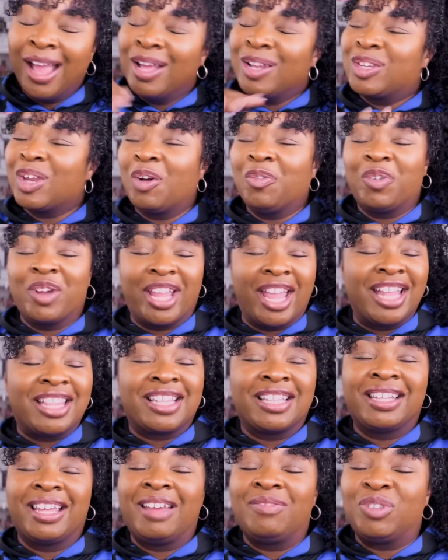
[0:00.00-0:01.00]
Don't forget
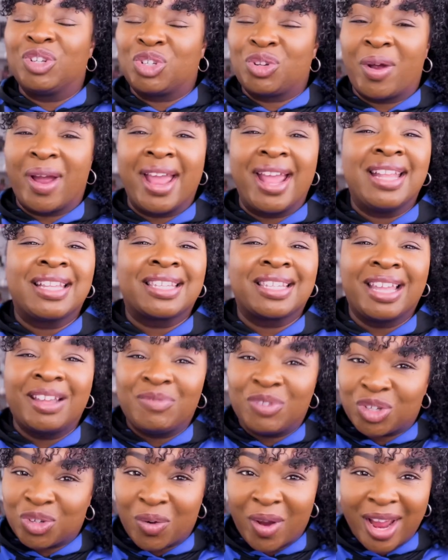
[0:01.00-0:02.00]
to leave the trains. Leave
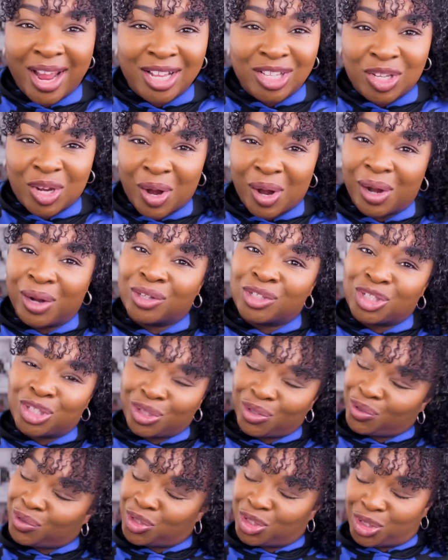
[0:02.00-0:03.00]
the trains, girl.
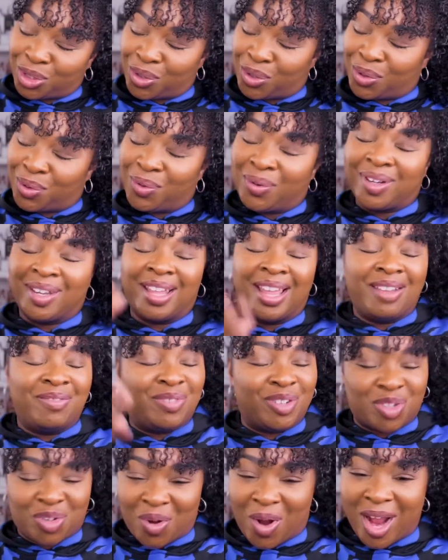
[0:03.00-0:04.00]
Choo-choo. Leave
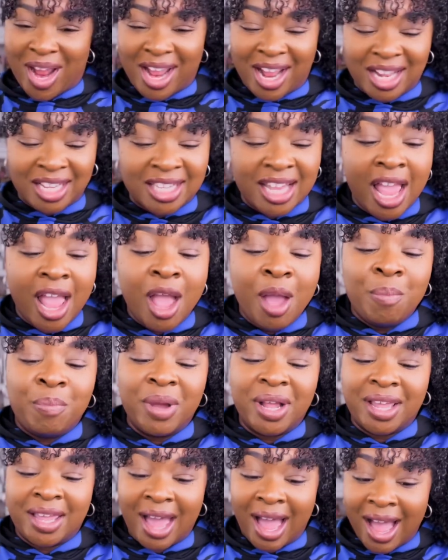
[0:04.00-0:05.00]
the trains.
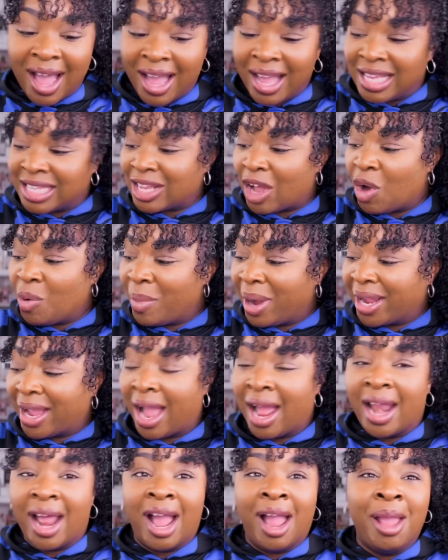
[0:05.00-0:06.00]
But guys, oh my
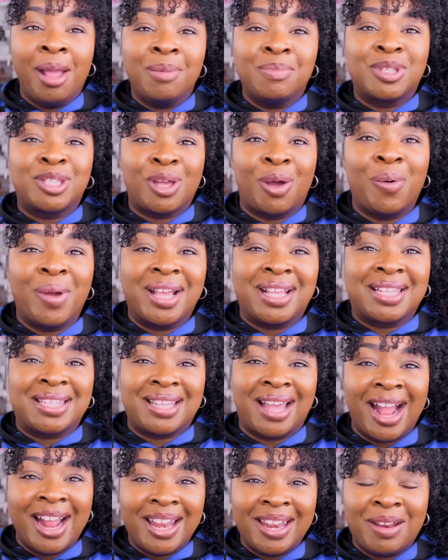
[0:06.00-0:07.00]
God, I am so
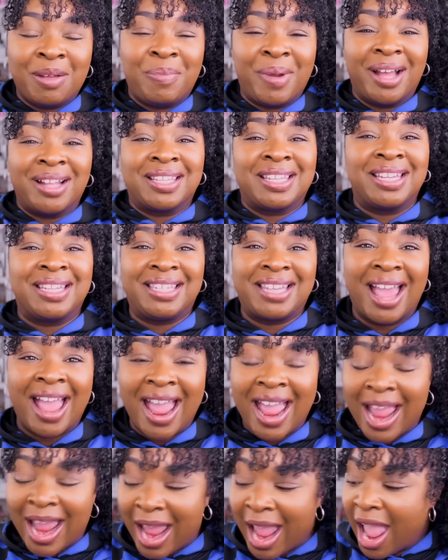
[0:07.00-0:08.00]
excited about
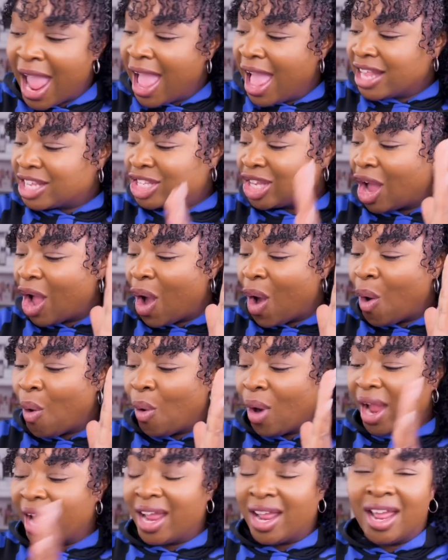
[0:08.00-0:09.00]
today.
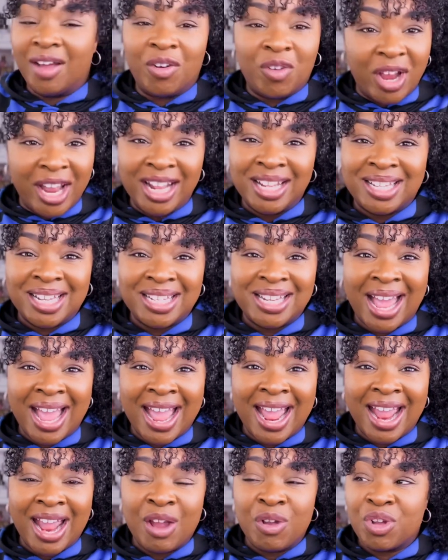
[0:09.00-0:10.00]
So in
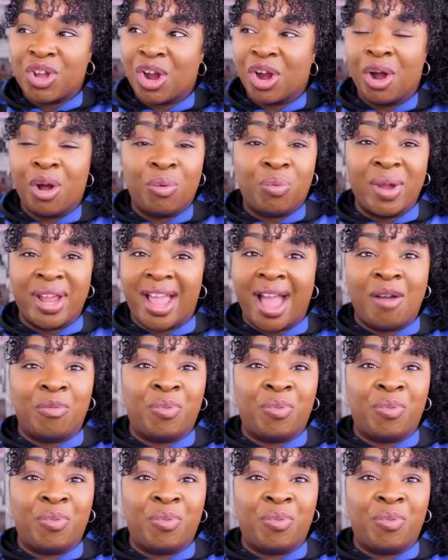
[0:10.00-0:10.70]
today, girl, we got